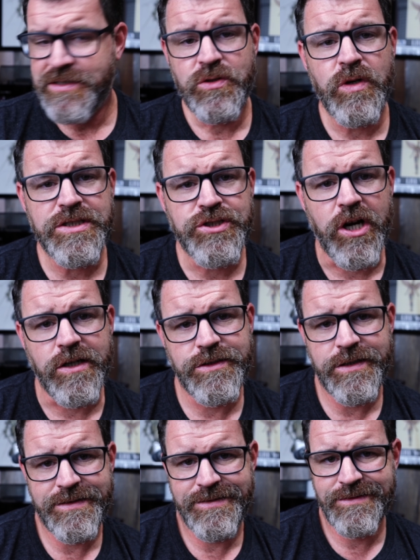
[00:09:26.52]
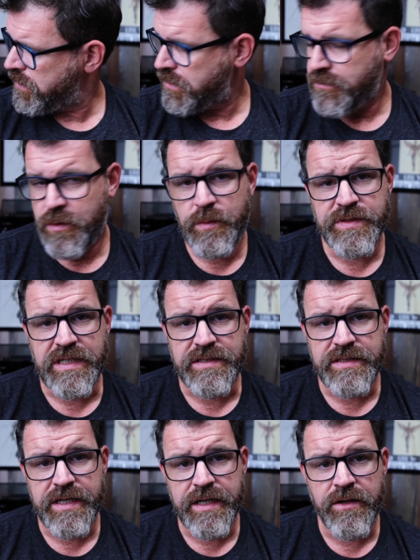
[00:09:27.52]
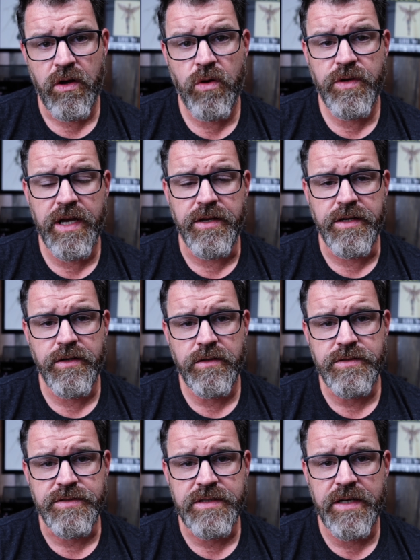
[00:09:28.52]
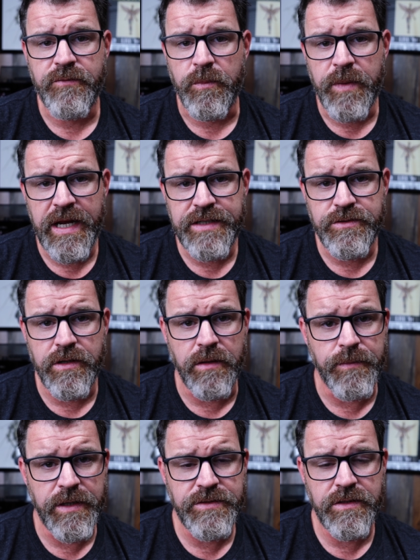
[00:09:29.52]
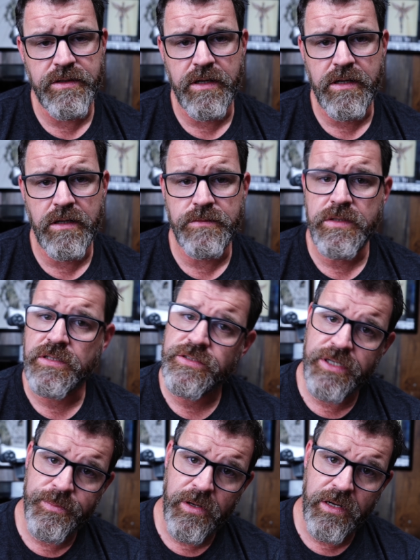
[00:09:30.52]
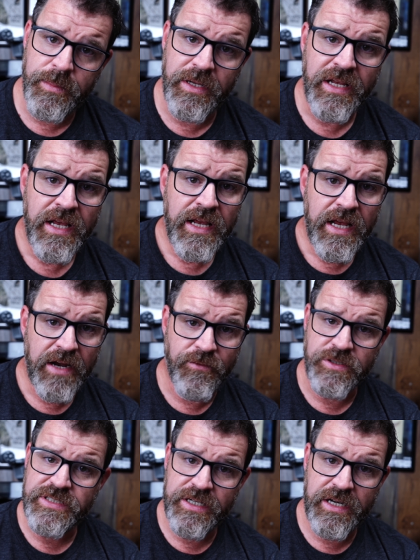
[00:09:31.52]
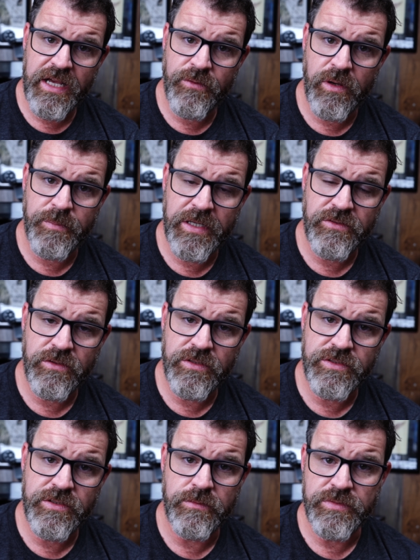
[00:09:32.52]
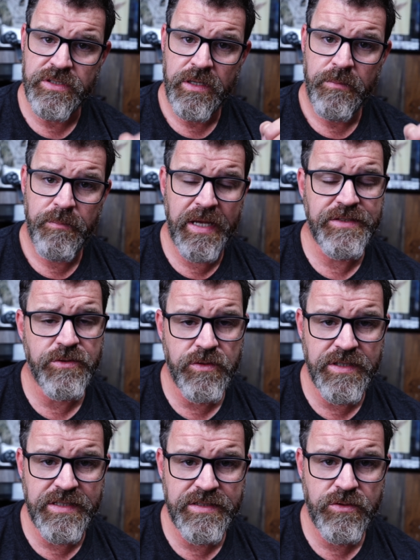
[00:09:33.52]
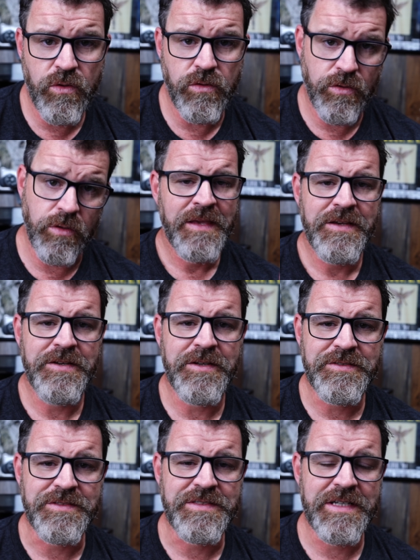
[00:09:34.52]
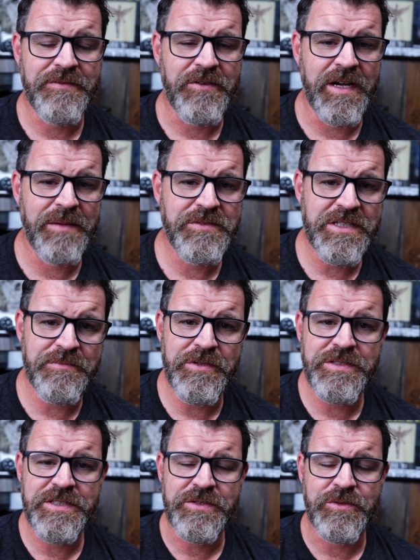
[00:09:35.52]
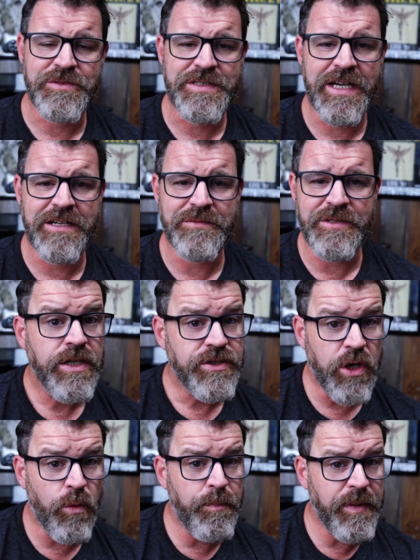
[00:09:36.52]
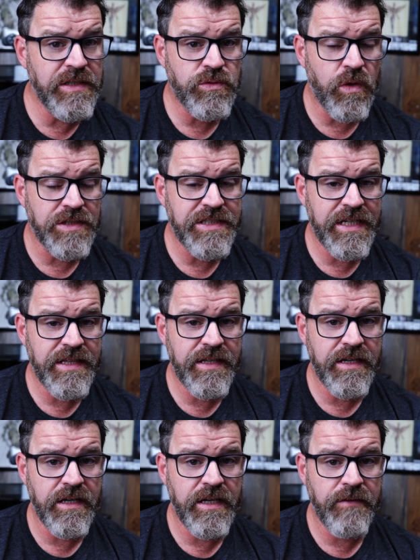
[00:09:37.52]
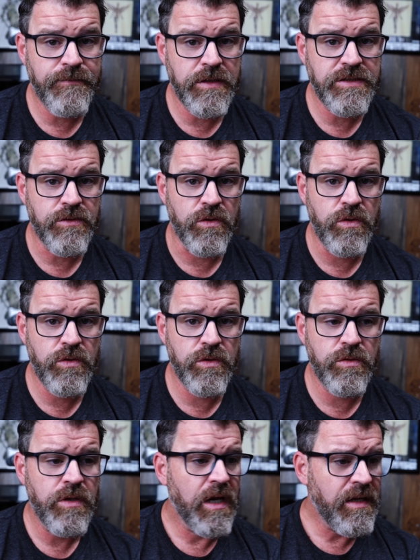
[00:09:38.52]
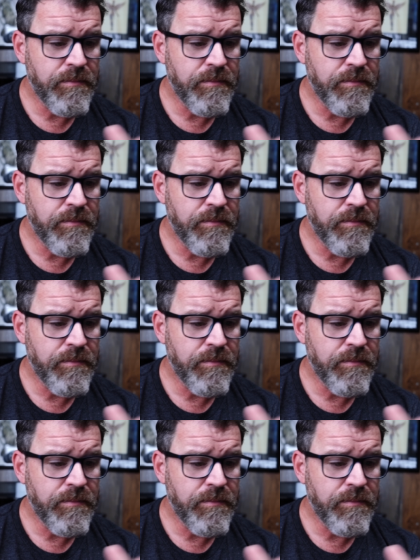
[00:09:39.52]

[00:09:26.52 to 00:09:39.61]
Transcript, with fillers: Quick charge. What was I saying? Oh yeah, you can also sign up for Patreon, patreon.com slash cheapaudioman. Every Sunday night we have Patreon-only Zooms, Patreon-only Discord group. You can also sign up for Amazon Music or Tidal Music. Don't binge watch anything on Netflix or Hulu.